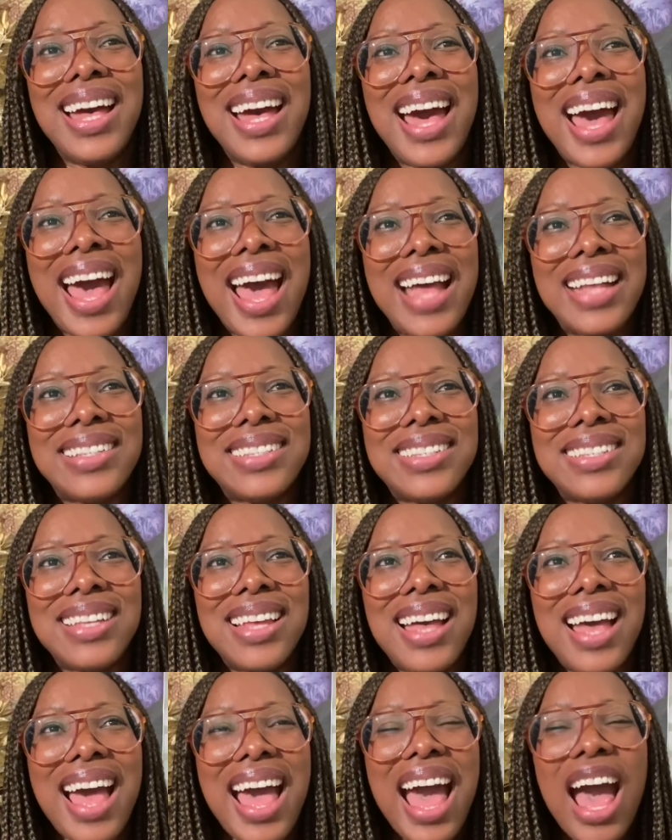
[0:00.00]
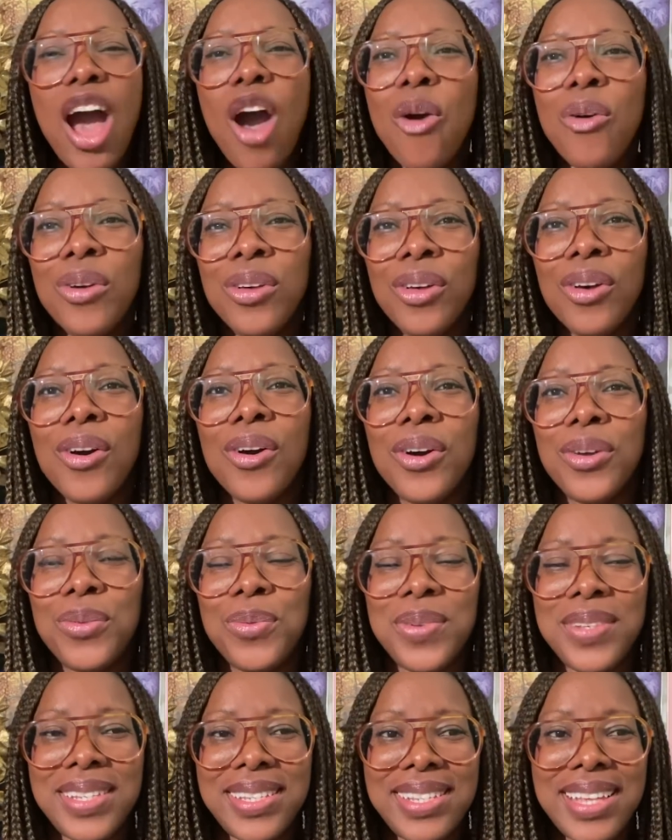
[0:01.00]
at how God
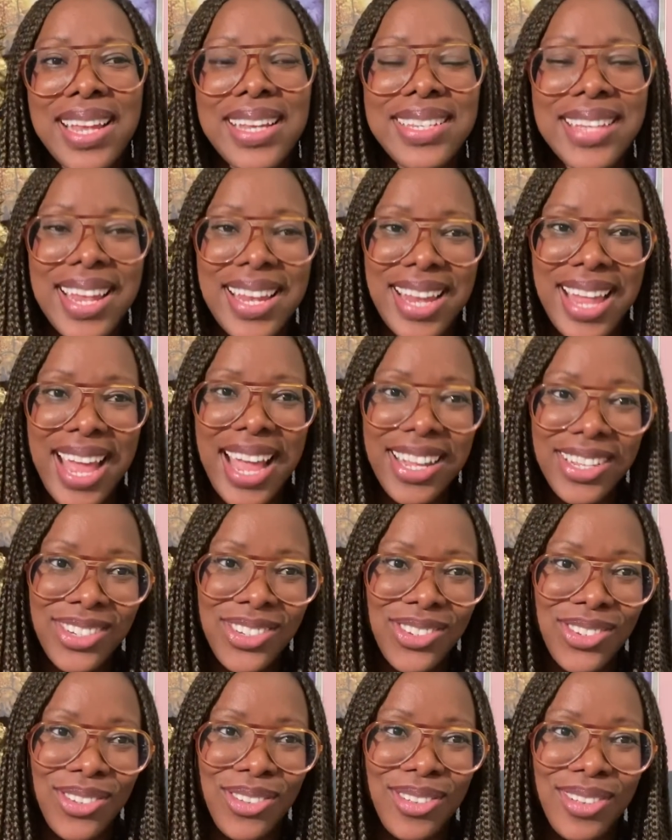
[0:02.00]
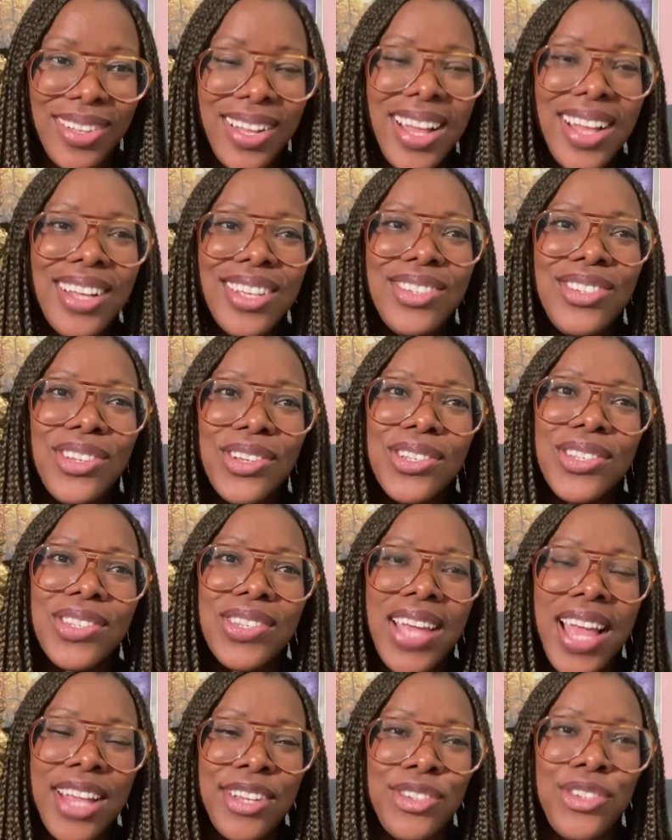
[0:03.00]
will send an angel just
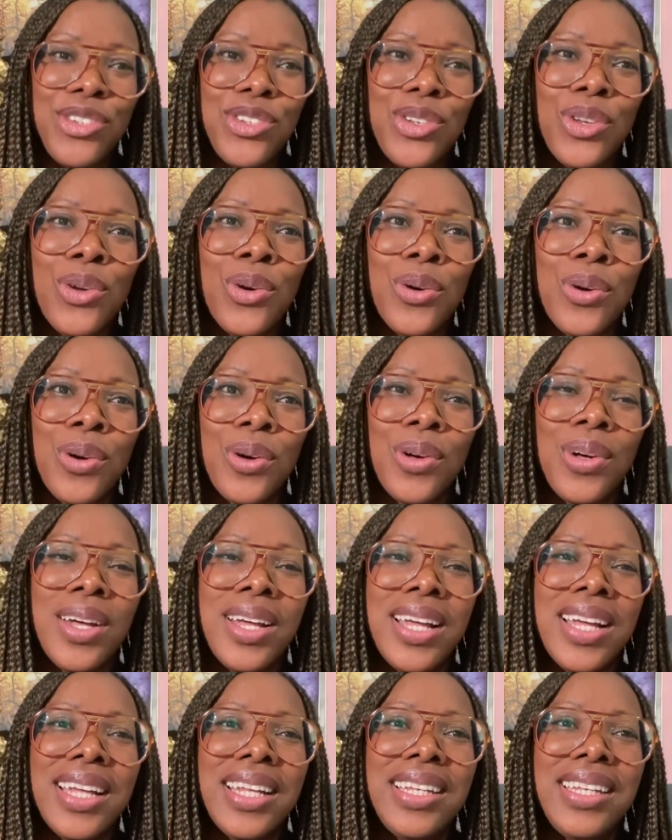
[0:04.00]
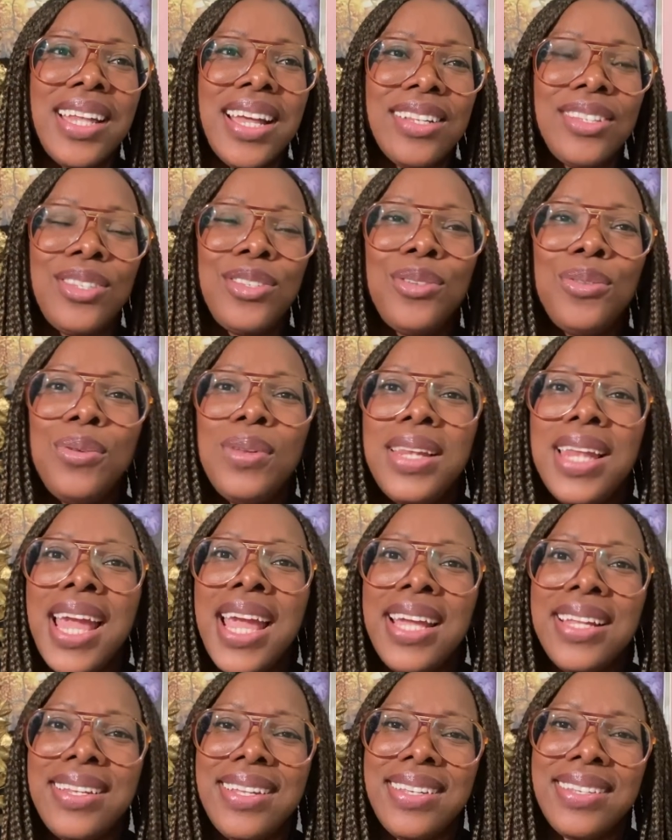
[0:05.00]
to ensure that two
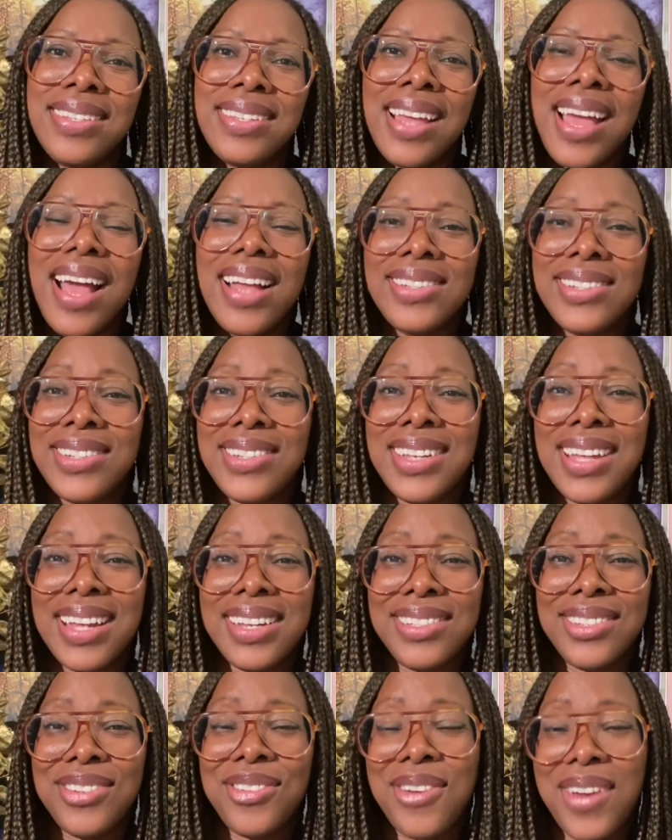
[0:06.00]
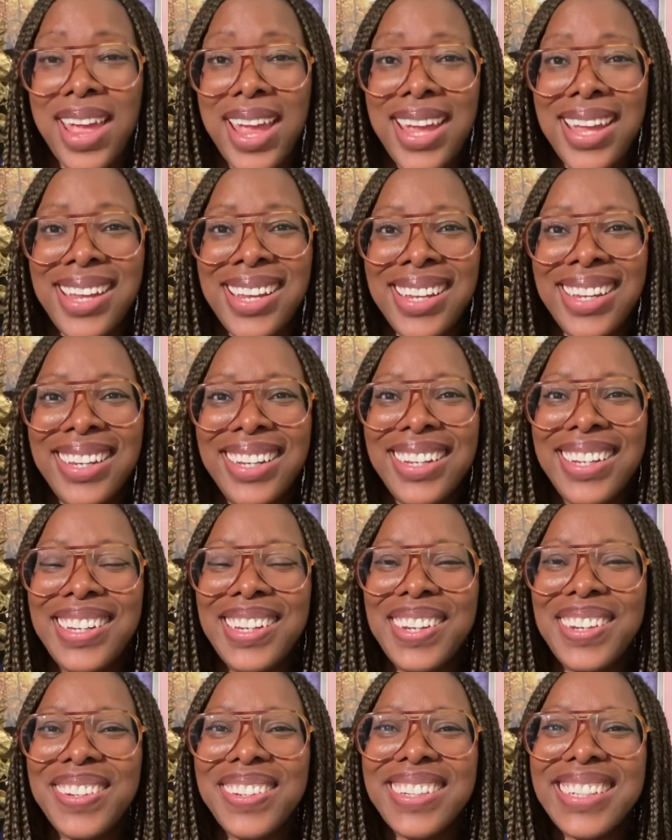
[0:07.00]
ladies catch their train, you
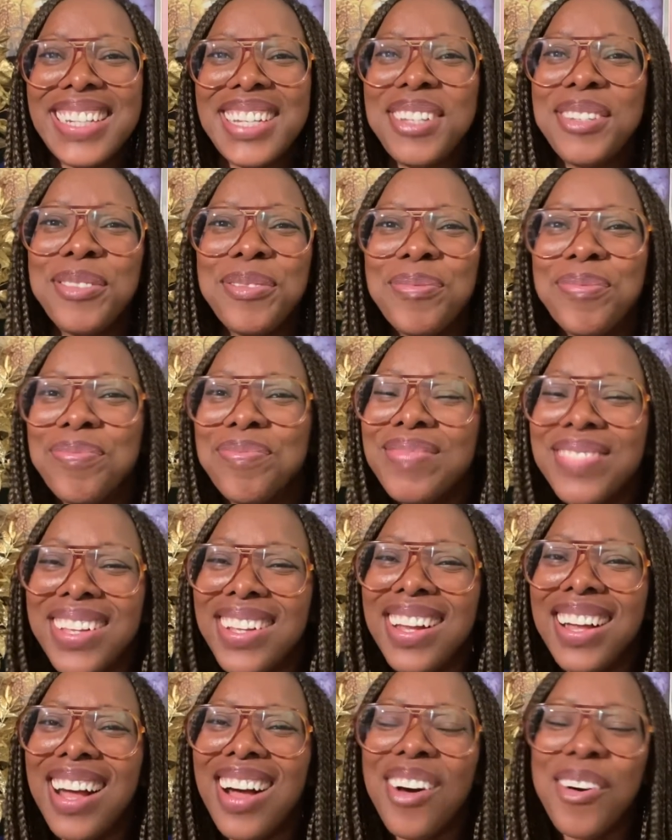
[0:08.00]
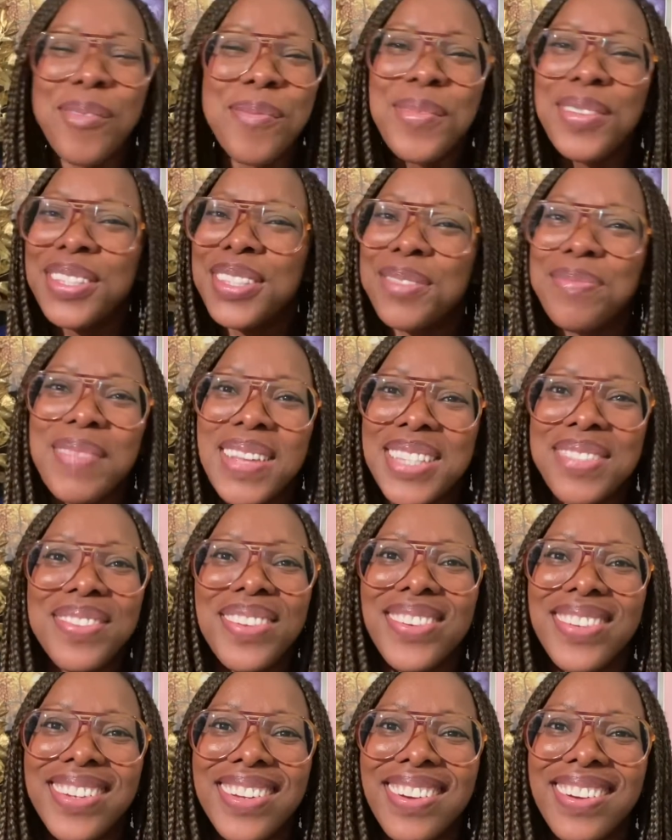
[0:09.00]
know. It almost makes
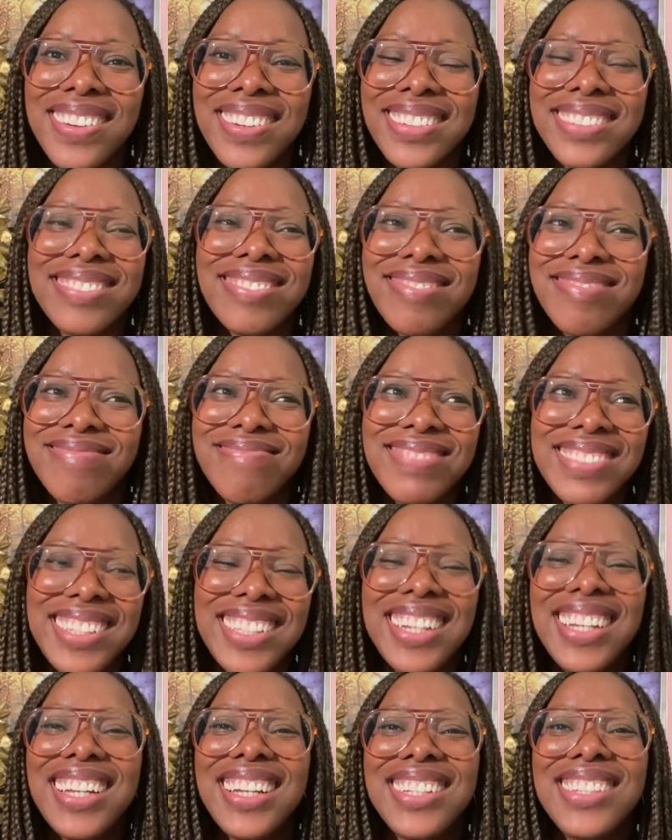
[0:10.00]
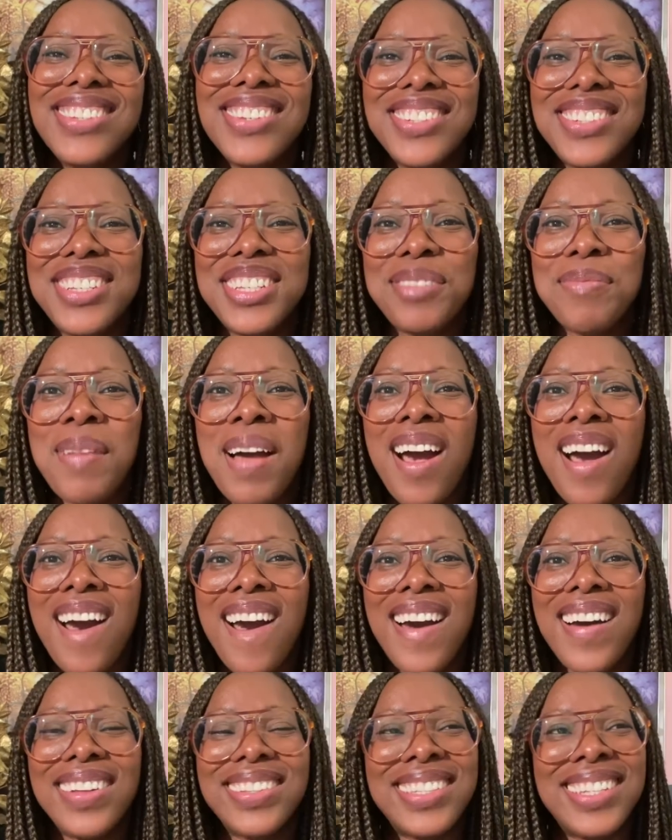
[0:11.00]
me want to, touches my
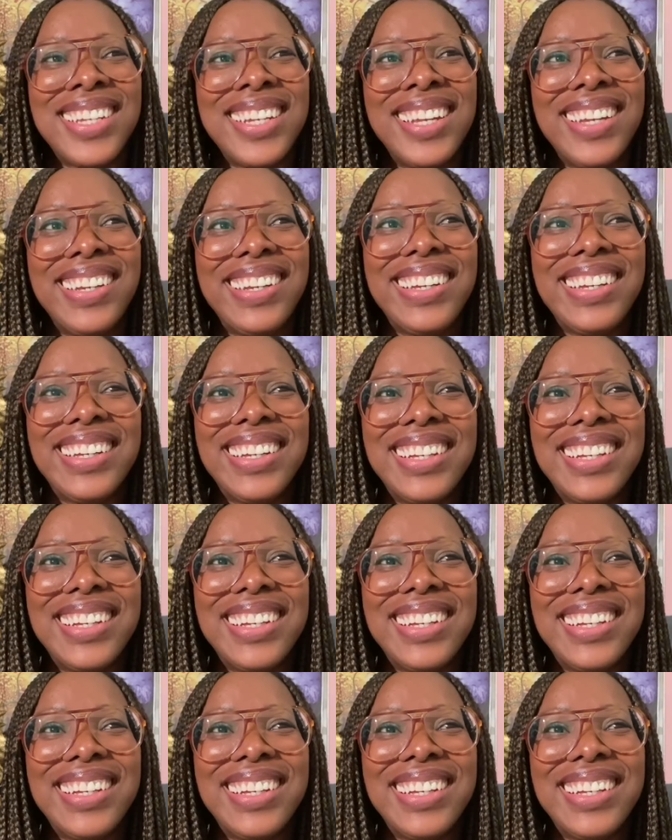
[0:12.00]
heart, you know.